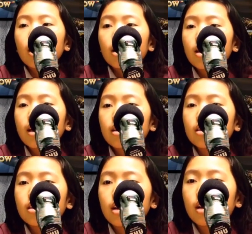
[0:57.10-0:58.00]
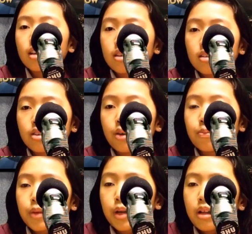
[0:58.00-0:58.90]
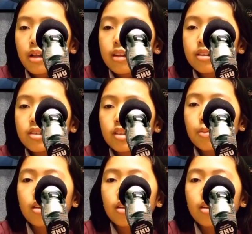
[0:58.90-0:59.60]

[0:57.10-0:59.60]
Laith, and Anthony. Listen up,